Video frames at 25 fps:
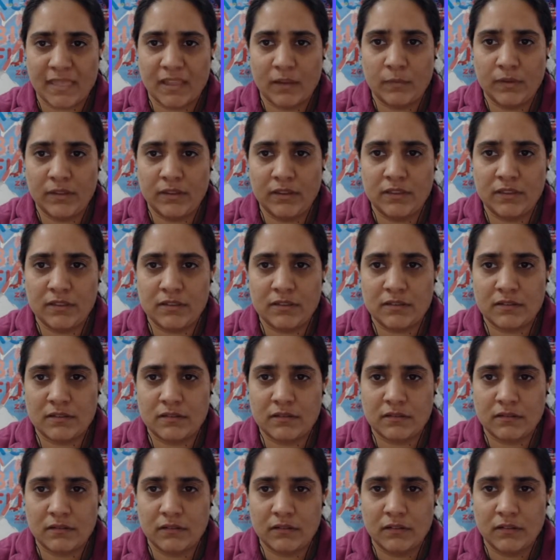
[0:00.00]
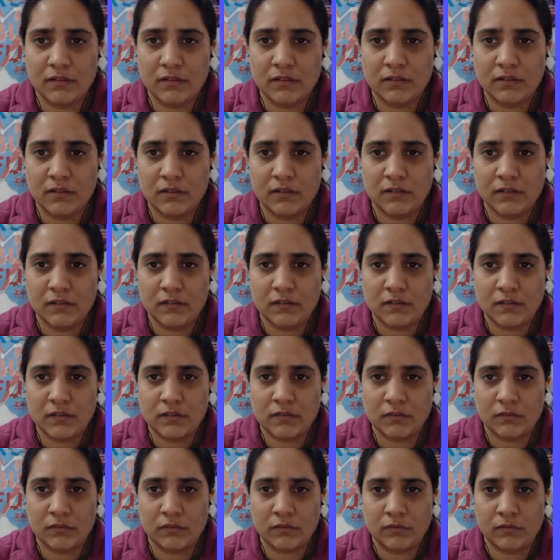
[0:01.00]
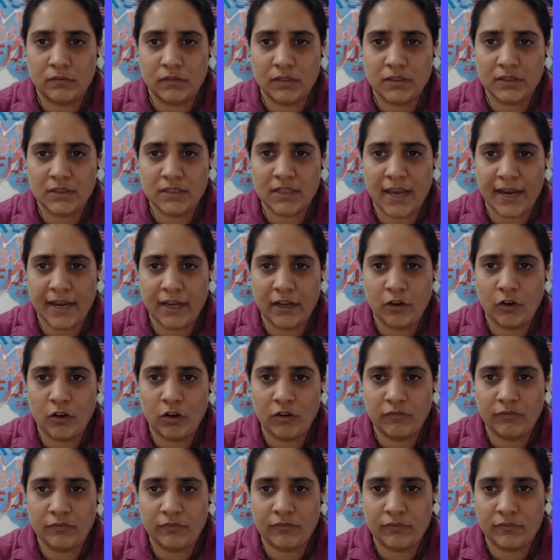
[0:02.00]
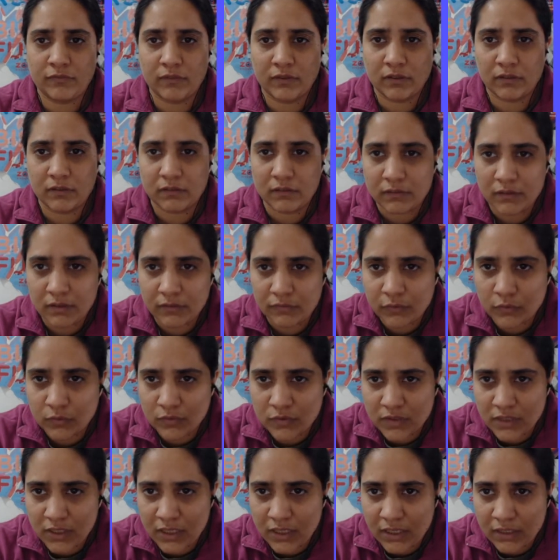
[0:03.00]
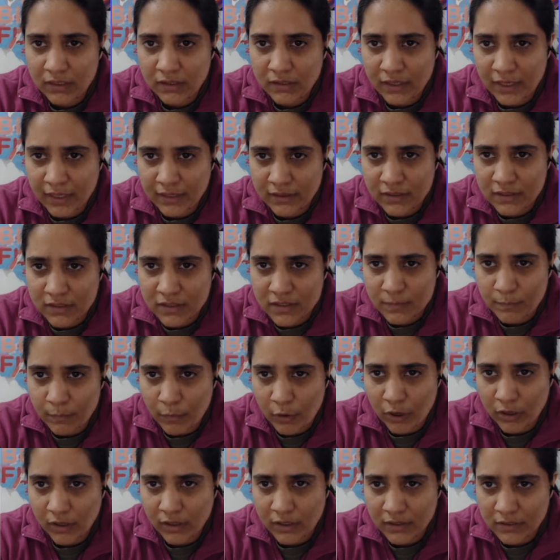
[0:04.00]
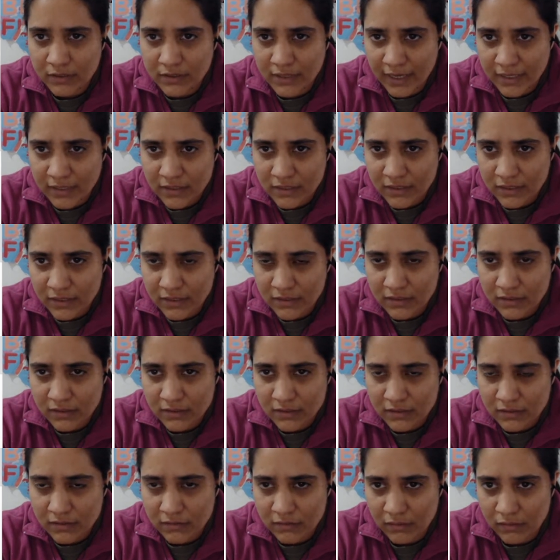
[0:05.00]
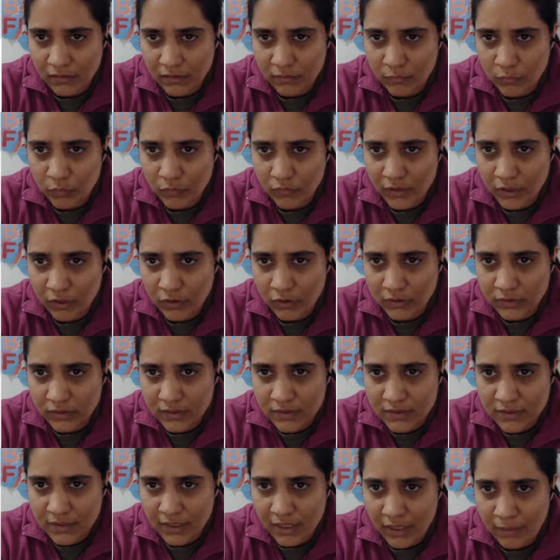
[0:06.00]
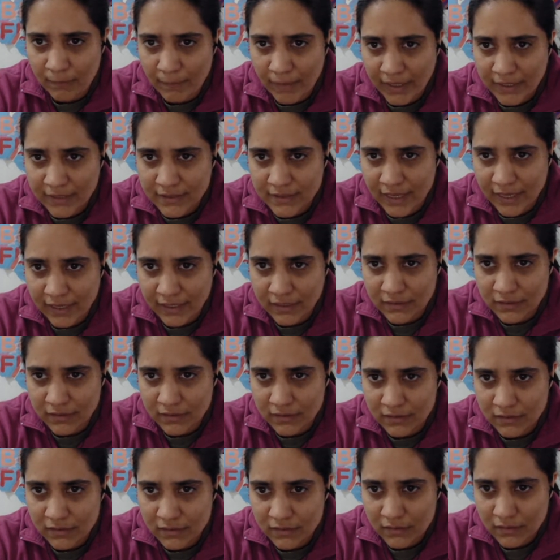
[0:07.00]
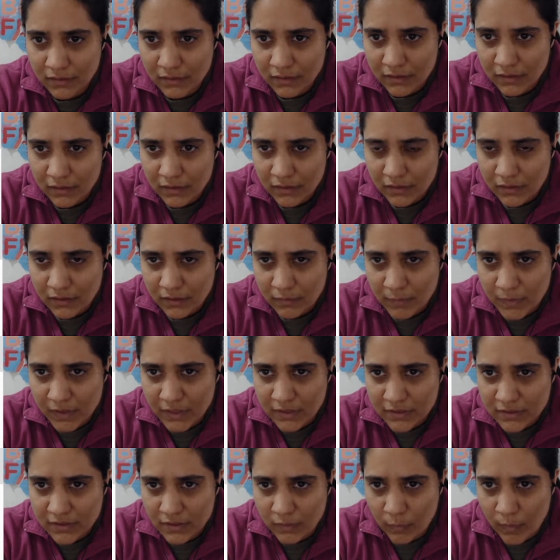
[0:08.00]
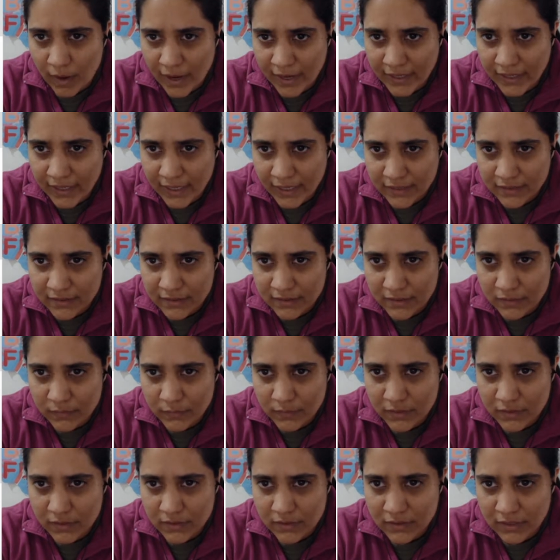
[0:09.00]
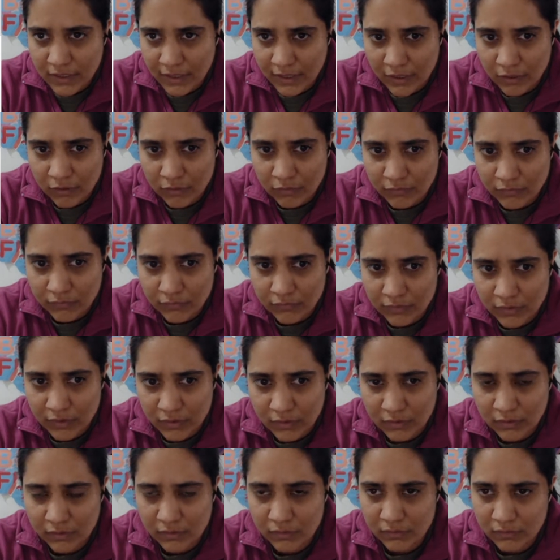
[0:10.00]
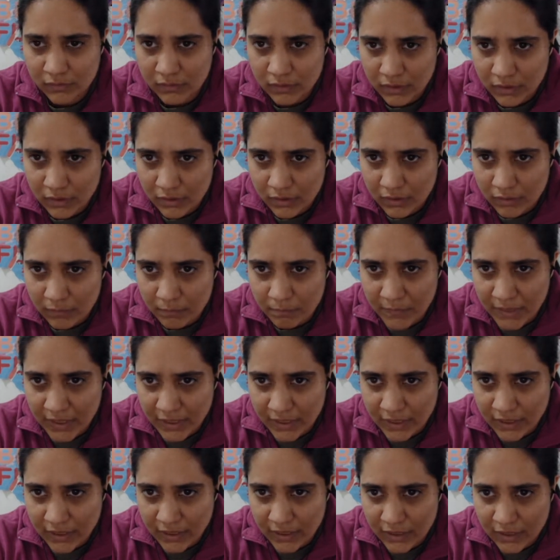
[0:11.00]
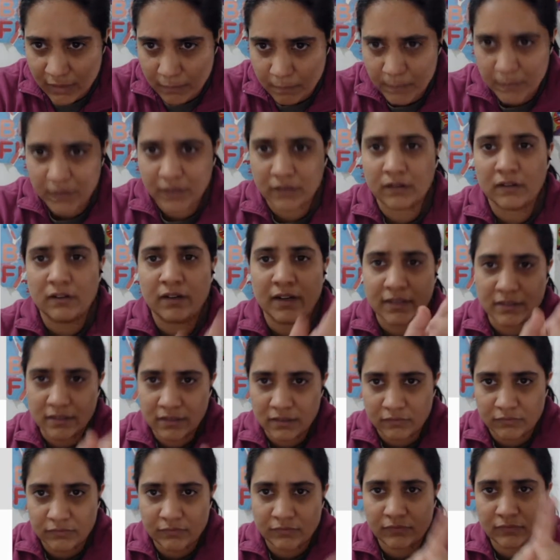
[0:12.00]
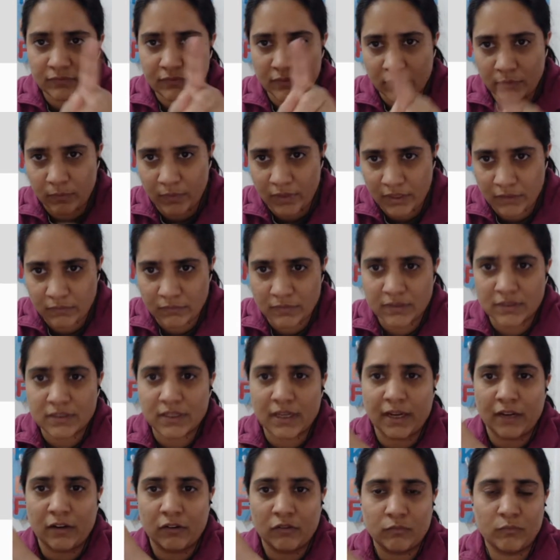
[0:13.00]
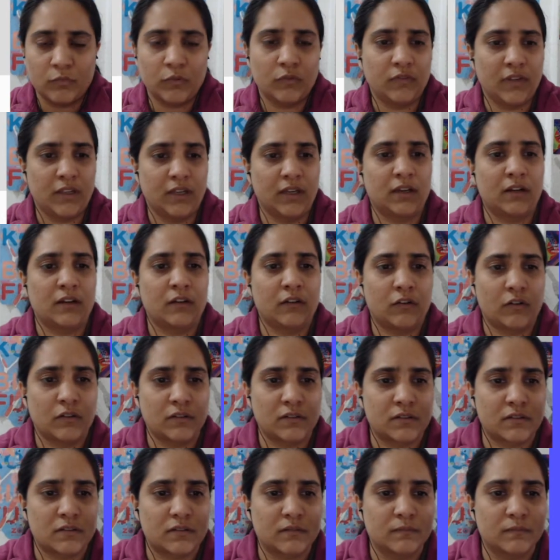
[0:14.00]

this. So it's kind of, if you see like this spot, it's actually just moving on the same x-axis, but it's the y-axis which is kind of making it appear as if the wave is kind of moving across.